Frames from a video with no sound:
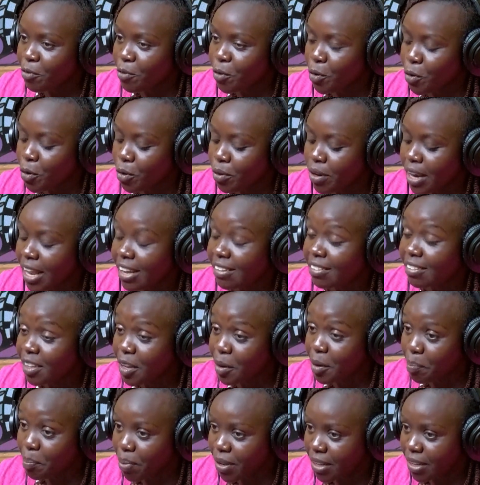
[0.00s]
for
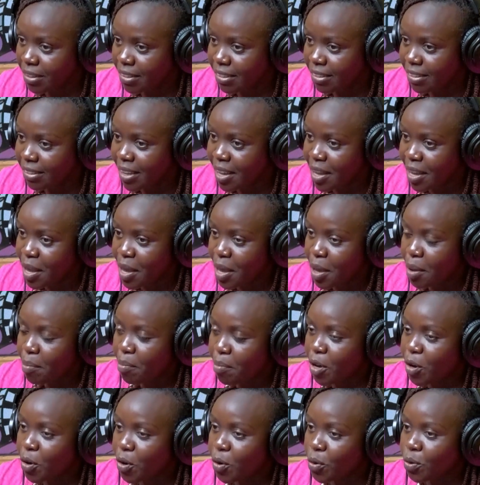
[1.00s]
lasting peace,
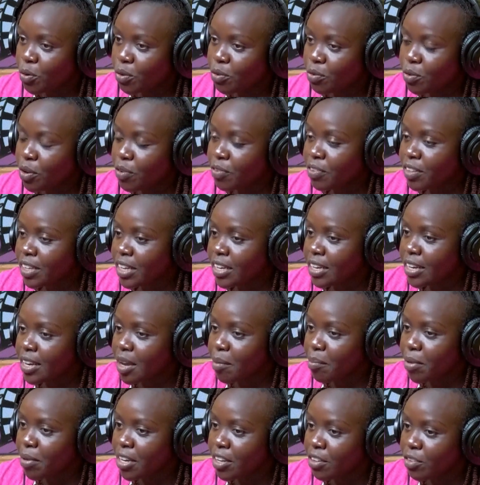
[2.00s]
because we have seen in
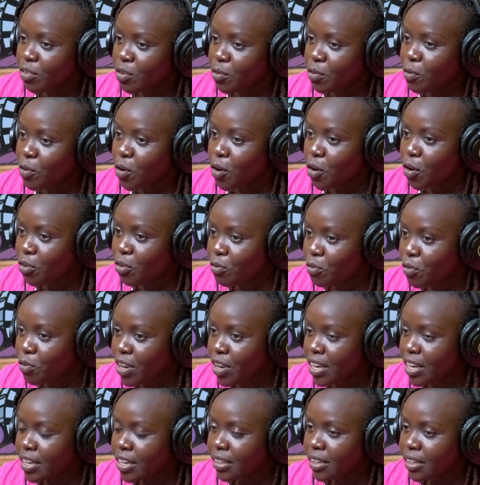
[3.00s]
a midst of
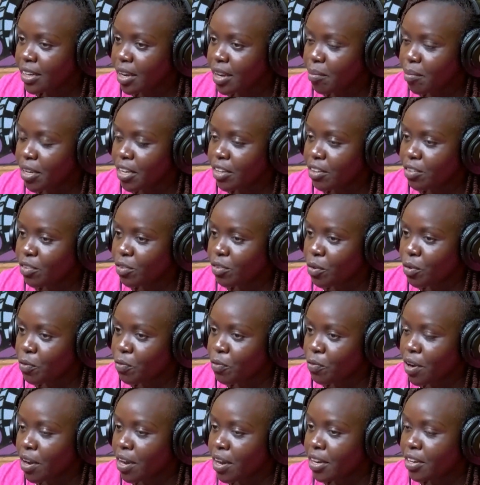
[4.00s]
conflict, in a midst
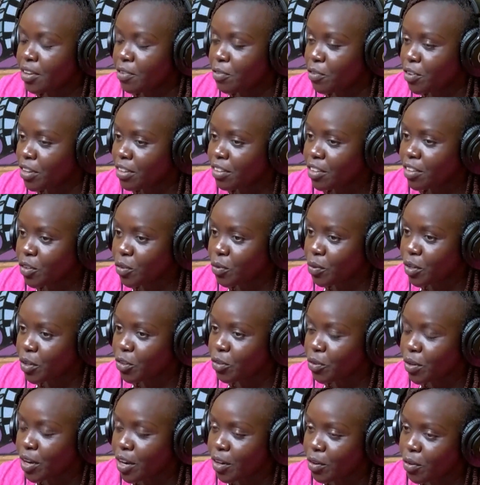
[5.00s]
of different
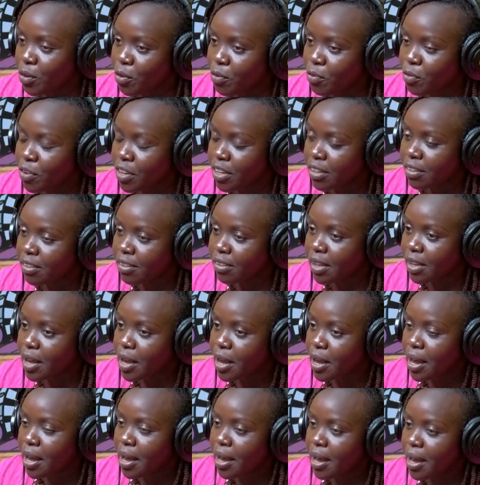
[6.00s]
situations and conflicts
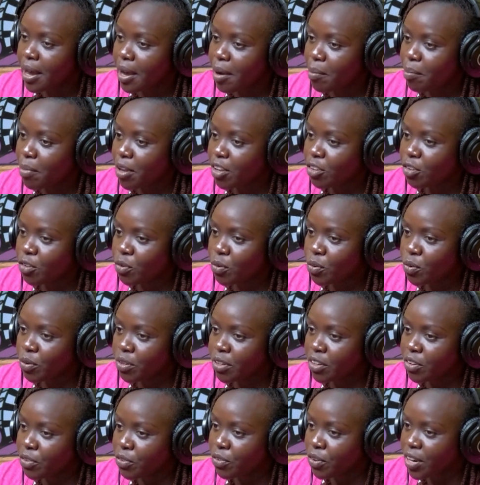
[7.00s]
based
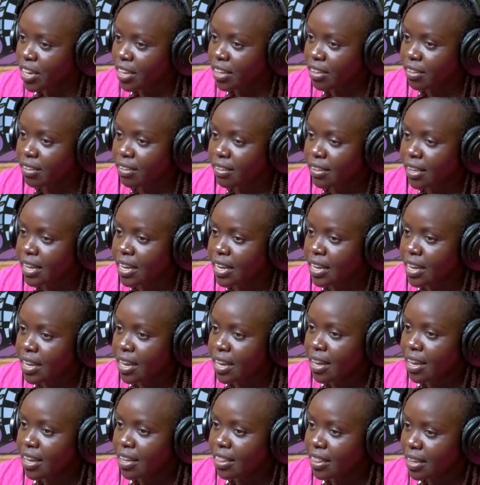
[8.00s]
on race,
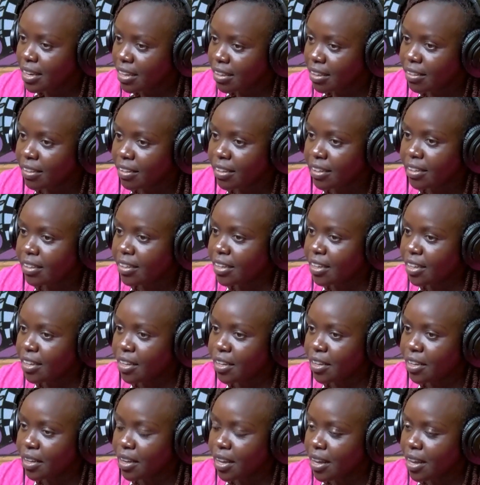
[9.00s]

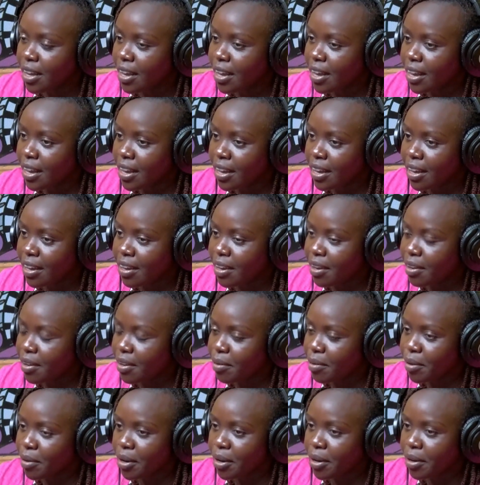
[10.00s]
ethnicity,
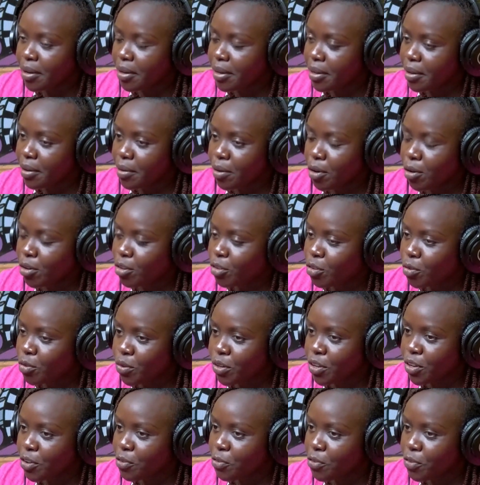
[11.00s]
and
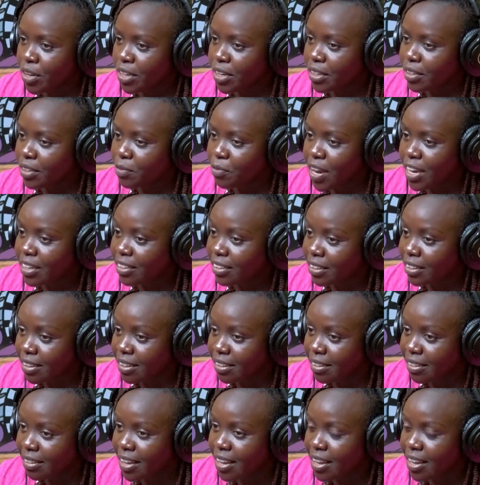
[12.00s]
also different
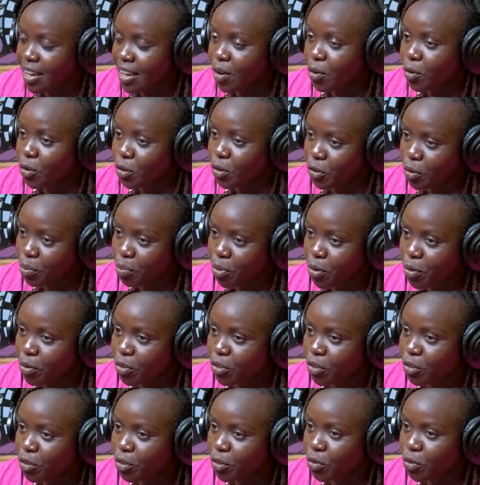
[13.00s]
factors
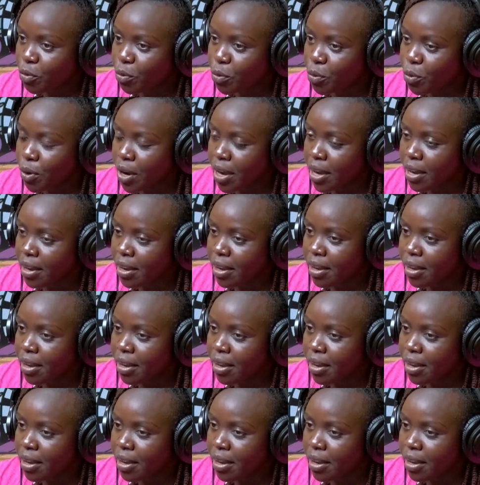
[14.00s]
contributes to